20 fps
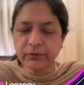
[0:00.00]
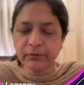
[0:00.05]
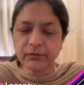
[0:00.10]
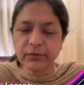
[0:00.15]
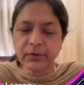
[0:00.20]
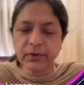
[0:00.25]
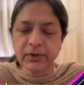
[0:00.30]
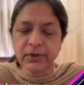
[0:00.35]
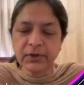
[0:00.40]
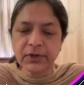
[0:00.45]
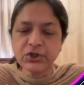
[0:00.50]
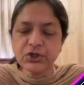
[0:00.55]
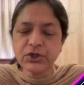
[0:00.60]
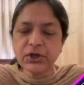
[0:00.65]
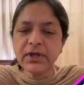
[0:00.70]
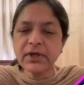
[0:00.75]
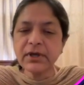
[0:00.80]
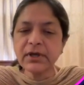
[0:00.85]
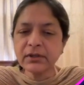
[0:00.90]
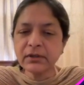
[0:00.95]

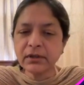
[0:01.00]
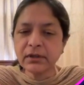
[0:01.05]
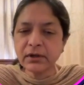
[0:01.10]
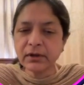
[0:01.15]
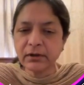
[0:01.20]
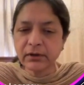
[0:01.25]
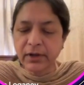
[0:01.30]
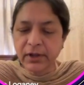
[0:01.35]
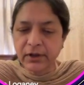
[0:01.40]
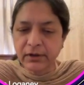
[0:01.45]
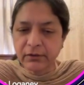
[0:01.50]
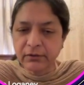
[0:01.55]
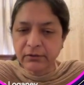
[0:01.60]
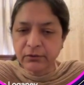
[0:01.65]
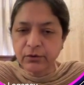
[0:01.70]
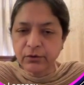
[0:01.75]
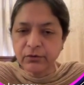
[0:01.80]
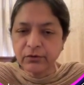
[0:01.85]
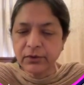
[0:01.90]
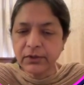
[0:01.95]
initially in
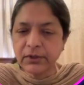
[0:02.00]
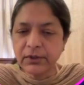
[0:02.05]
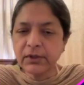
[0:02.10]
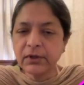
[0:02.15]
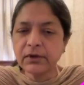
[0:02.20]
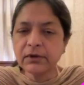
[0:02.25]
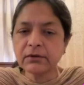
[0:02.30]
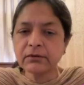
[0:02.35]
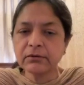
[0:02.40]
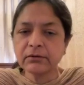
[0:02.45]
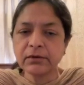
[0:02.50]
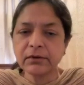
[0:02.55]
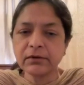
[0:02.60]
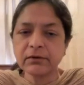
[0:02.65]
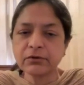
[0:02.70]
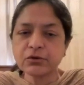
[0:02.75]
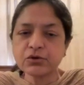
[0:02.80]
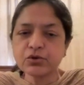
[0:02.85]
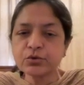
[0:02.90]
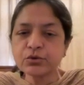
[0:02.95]
the
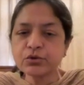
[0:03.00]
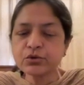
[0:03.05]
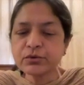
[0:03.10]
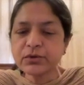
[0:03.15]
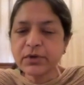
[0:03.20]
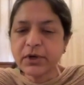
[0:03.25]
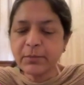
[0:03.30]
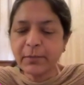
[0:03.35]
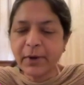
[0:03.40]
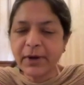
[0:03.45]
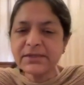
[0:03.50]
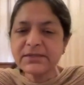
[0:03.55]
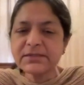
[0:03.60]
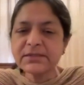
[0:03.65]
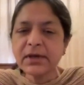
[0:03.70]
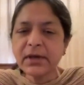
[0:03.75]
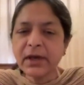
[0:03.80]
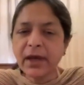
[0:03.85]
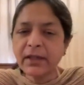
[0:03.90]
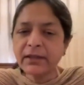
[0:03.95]
2 to 3 months,
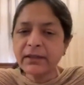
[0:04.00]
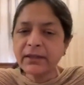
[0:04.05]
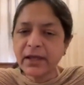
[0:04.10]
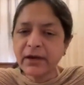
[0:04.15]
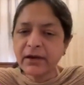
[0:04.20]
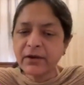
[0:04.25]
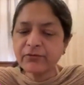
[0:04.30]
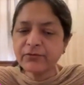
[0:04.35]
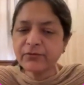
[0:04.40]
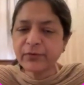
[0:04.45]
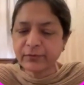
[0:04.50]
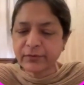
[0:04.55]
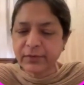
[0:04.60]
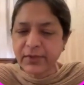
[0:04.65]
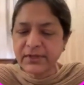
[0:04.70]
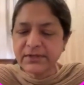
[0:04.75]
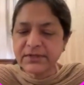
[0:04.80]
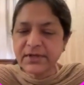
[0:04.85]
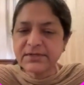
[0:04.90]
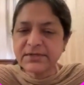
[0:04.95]
and then if
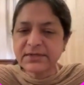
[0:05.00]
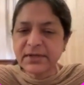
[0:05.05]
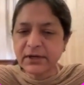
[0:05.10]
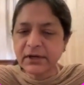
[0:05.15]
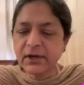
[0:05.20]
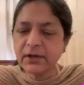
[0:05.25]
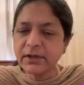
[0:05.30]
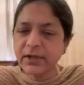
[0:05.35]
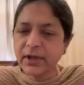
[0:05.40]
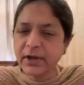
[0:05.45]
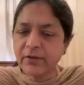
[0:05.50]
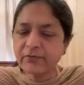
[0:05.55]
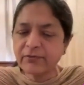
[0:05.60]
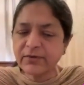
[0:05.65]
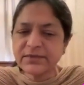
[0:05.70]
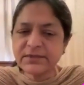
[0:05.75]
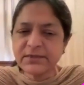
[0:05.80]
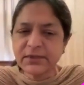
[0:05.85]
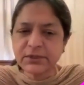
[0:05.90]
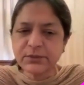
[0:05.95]
things are settled, then
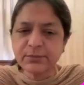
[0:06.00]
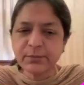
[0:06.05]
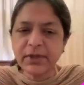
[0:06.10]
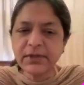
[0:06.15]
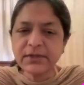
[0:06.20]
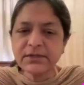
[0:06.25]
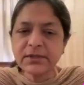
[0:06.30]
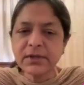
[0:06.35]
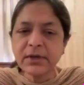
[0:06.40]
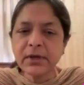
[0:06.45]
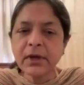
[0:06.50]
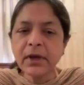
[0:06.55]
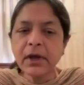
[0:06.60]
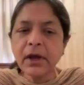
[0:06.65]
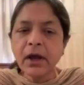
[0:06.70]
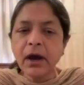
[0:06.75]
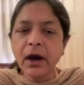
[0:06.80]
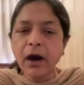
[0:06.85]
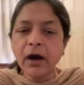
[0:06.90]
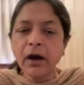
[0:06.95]
every 6 months.
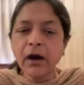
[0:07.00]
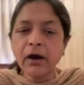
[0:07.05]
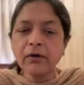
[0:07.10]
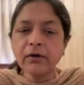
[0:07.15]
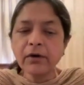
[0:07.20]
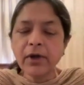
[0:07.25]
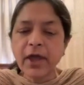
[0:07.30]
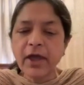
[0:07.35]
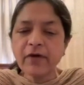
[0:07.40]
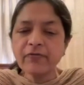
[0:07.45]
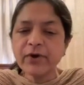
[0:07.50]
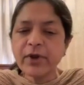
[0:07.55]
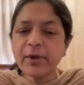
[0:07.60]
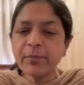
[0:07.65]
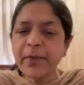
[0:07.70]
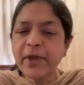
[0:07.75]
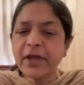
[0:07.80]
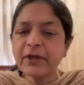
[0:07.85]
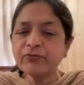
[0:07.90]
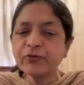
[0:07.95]
Every
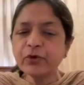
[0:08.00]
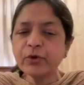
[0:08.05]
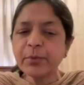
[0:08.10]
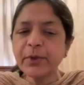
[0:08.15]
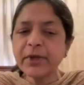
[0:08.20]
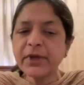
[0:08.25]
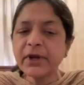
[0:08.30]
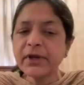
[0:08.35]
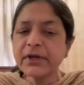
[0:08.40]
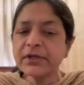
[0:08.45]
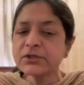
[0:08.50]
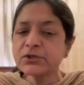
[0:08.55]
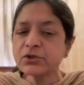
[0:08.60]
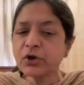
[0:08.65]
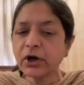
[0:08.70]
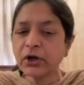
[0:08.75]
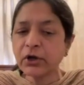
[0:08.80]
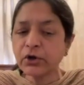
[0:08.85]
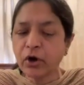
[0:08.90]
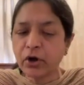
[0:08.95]
painful period is
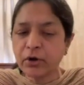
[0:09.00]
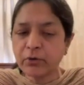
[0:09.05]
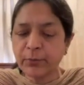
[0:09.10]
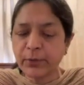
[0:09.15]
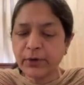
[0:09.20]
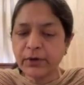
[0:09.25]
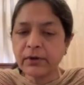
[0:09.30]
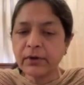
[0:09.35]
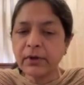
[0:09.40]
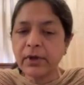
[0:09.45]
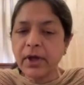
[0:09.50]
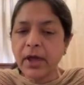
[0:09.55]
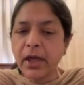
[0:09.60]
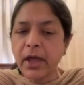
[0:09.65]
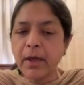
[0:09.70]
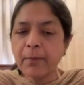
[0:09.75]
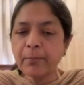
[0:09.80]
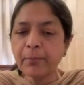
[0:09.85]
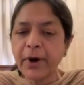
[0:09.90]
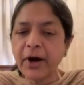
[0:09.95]
not normal.
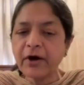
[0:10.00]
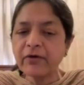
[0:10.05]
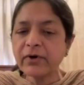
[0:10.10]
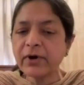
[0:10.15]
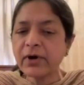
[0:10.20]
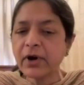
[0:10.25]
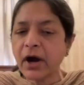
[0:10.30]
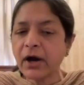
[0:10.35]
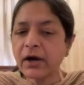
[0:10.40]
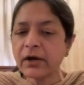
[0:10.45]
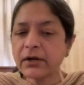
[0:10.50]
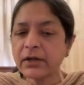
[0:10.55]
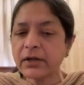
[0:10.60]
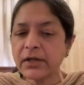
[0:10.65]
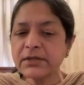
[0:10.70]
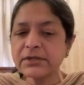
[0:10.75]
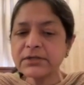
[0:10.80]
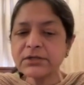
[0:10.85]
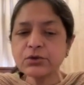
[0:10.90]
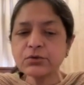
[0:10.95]
Empower our
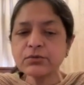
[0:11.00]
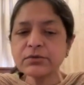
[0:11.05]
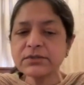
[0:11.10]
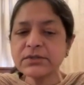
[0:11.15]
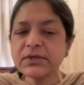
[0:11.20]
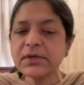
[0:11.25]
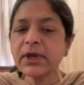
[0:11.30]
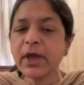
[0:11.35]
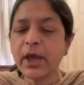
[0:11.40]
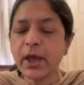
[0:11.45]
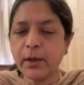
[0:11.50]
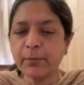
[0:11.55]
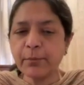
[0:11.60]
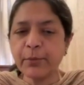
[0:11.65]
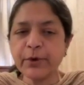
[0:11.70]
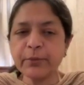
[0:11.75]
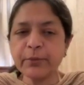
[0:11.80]
teens to seek help.